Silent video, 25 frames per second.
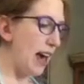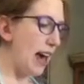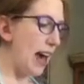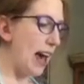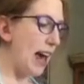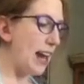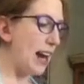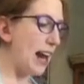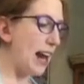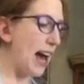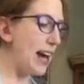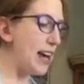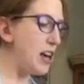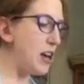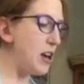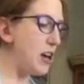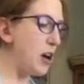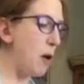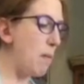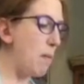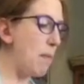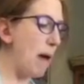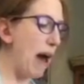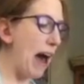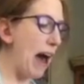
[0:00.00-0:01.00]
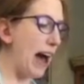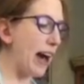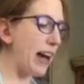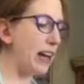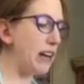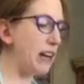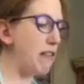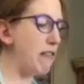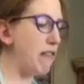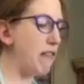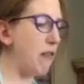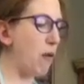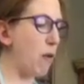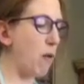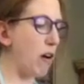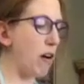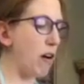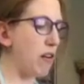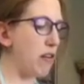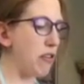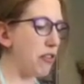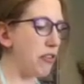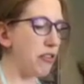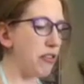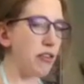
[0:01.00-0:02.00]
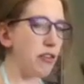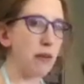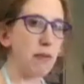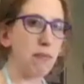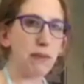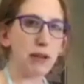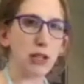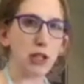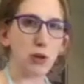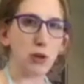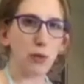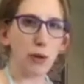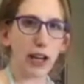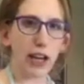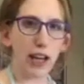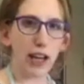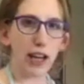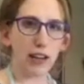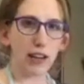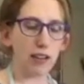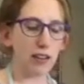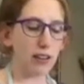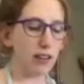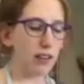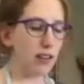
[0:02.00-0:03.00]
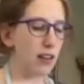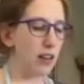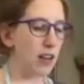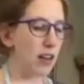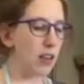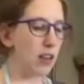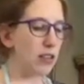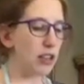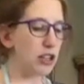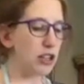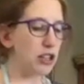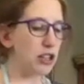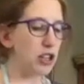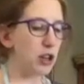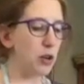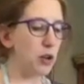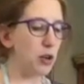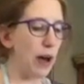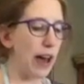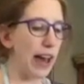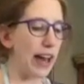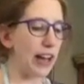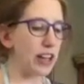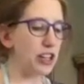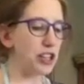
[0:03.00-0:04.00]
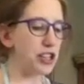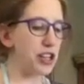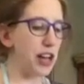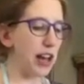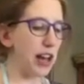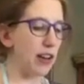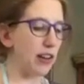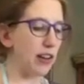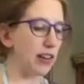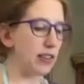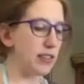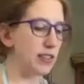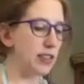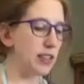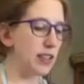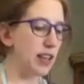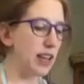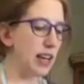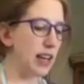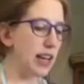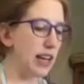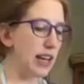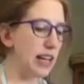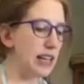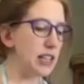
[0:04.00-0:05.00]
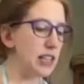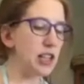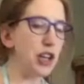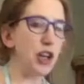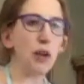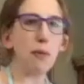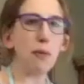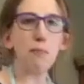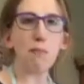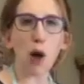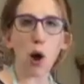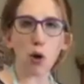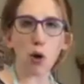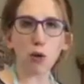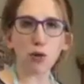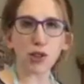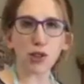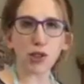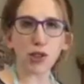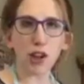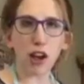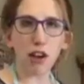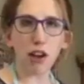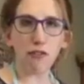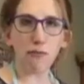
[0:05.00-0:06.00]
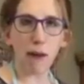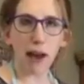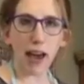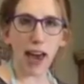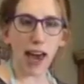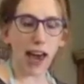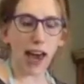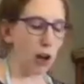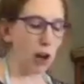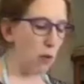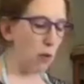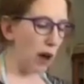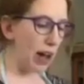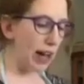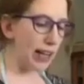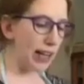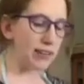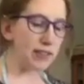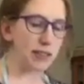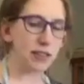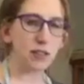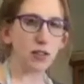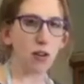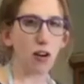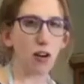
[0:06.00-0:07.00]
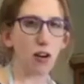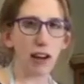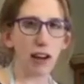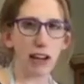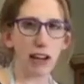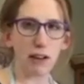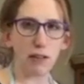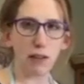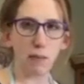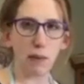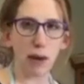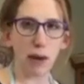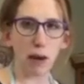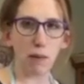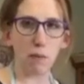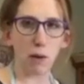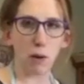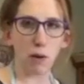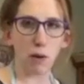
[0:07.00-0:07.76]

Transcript: And I can go back and forth between the 2 egg shells until most of my egg whites are in the big bowl,